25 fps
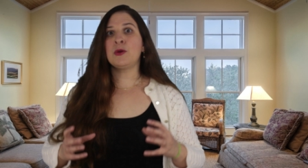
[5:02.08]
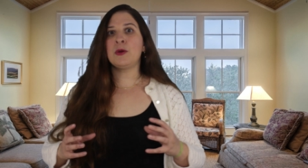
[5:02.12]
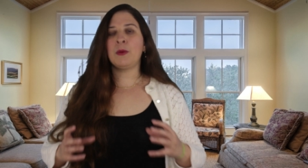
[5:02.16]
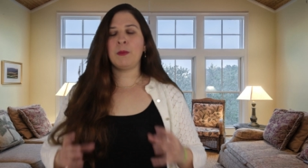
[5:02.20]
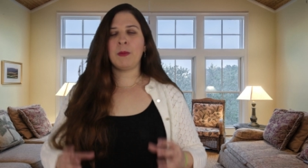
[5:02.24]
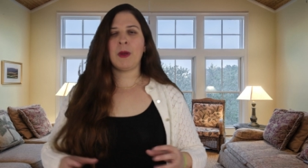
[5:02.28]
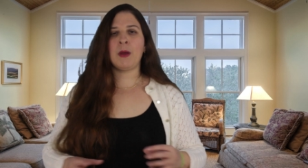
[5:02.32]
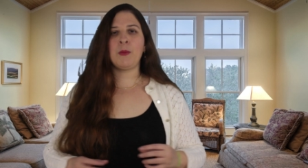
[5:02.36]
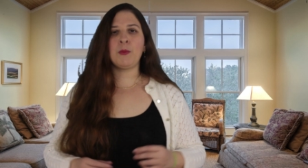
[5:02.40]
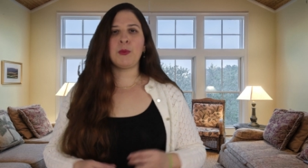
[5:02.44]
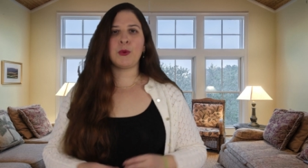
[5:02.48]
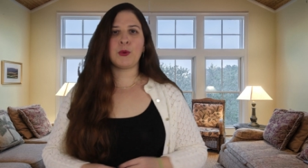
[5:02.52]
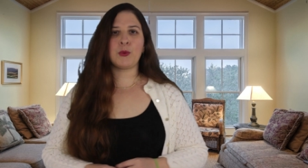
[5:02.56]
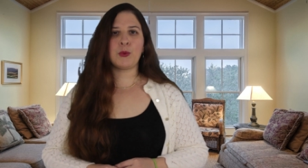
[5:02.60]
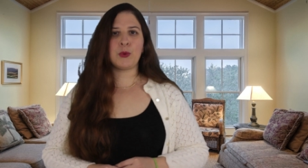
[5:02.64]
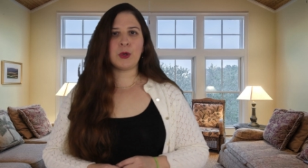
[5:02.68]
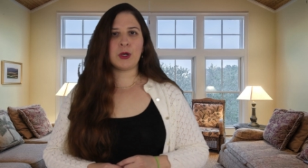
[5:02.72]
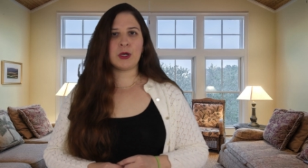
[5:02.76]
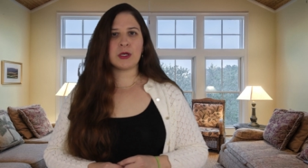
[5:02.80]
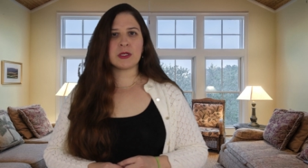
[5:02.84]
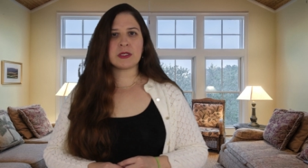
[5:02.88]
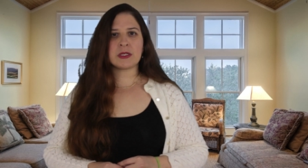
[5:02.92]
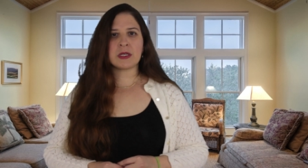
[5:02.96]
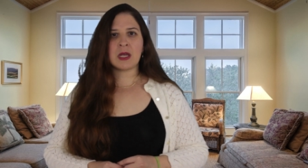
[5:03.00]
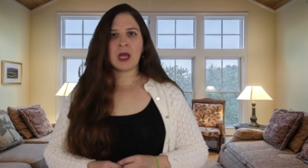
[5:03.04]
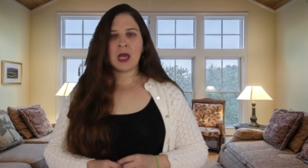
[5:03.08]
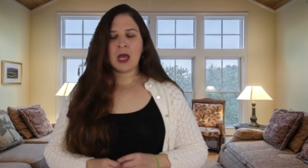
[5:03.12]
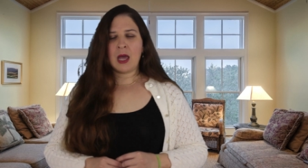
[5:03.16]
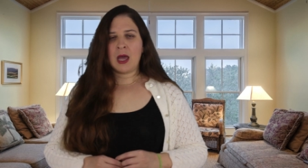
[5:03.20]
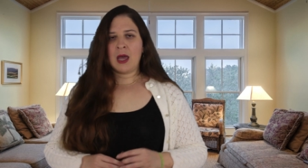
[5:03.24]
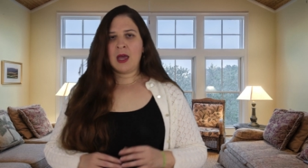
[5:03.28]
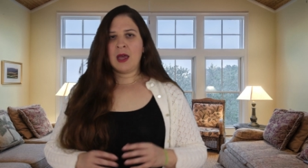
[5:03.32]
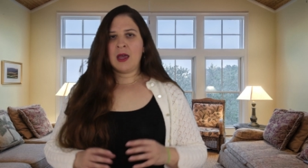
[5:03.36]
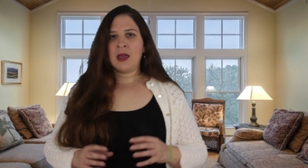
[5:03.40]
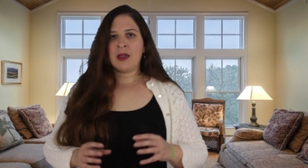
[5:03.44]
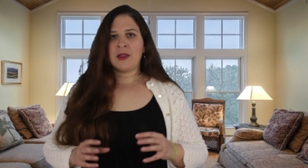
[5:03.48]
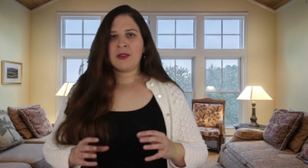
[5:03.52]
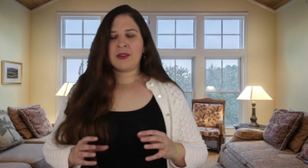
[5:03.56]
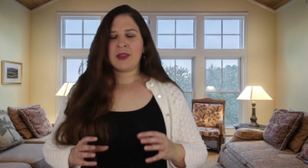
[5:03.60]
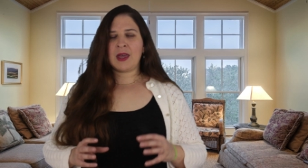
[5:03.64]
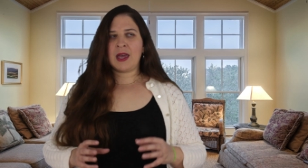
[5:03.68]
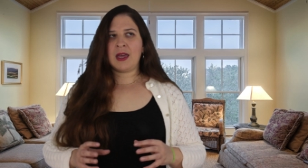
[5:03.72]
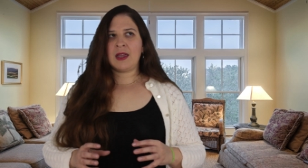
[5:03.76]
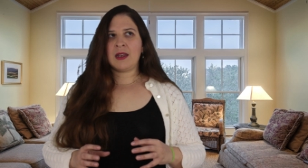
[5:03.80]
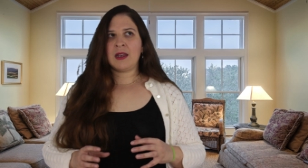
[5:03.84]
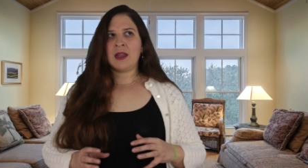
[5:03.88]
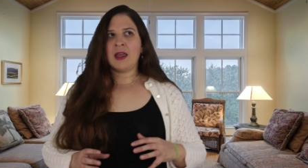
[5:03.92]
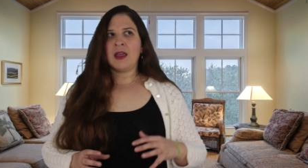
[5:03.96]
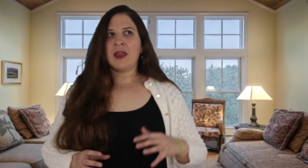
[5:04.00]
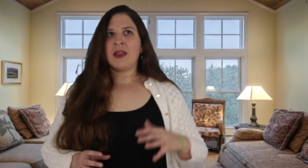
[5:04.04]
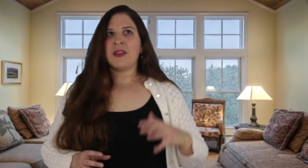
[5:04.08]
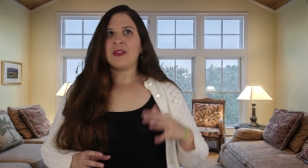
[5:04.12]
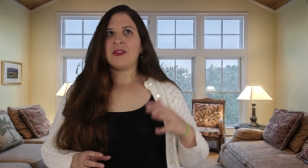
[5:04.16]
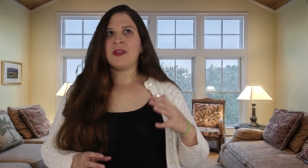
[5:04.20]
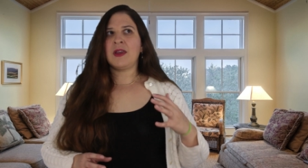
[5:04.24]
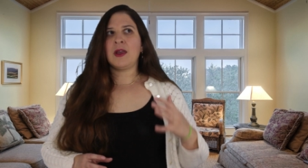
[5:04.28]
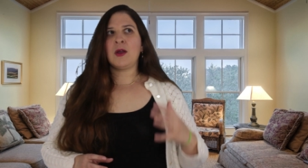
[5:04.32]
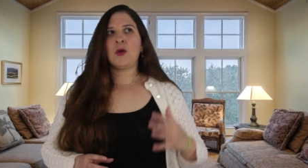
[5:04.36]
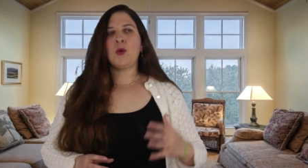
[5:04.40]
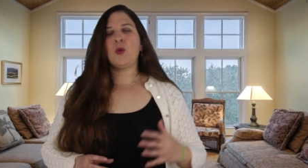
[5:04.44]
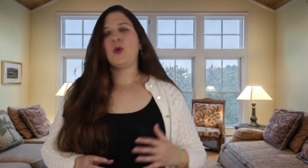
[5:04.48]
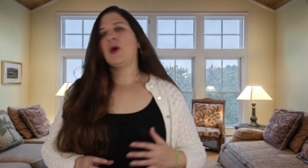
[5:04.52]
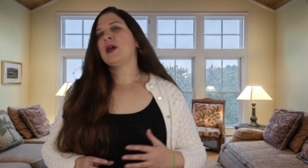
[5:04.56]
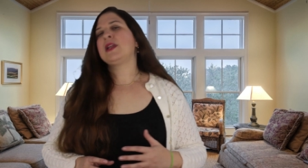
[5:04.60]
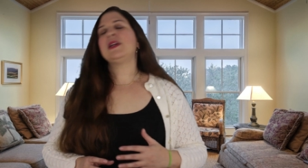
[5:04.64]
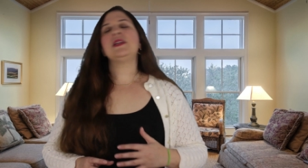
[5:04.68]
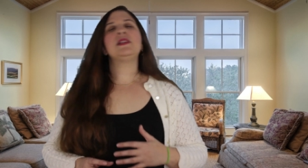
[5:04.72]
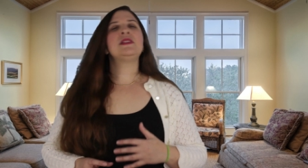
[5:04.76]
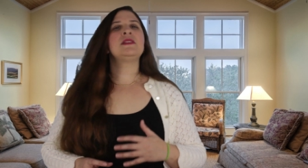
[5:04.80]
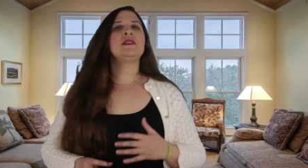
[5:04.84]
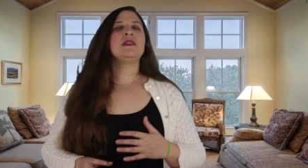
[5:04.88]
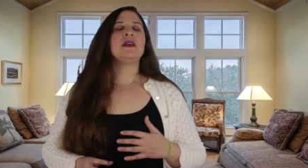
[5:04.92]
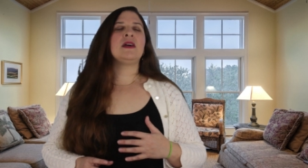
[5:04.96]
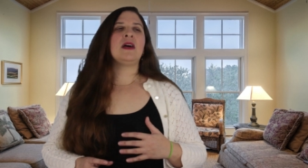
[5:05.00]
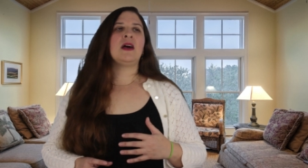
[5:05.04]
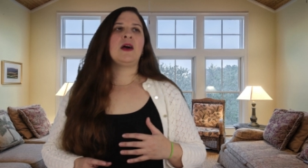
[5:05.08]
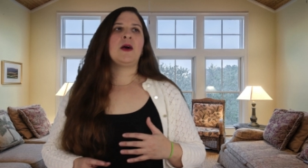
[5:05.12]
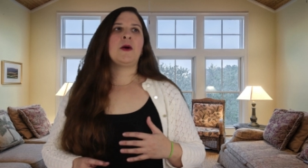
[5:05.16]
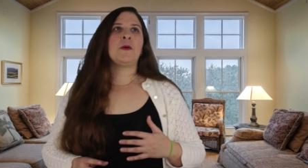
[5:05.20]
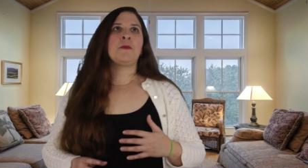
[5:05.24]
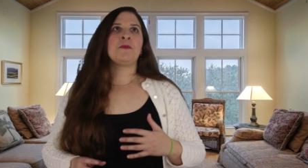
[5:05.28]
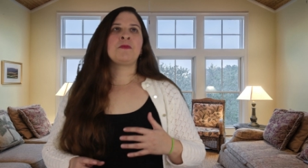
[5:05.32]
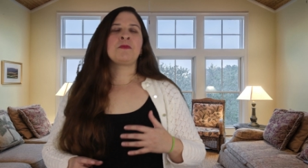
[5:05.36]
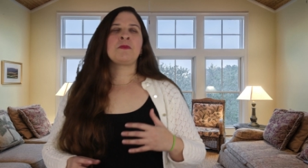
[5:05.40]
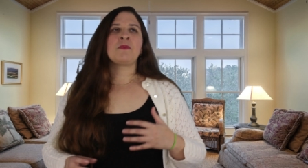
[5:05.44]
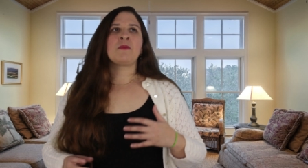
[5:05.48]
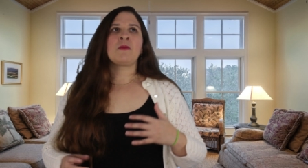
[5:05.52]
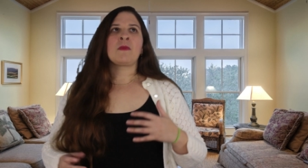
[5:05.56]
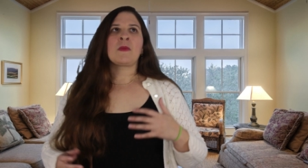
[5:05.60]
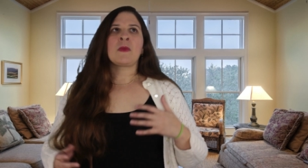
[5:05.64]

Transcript: to remember words, then think what is the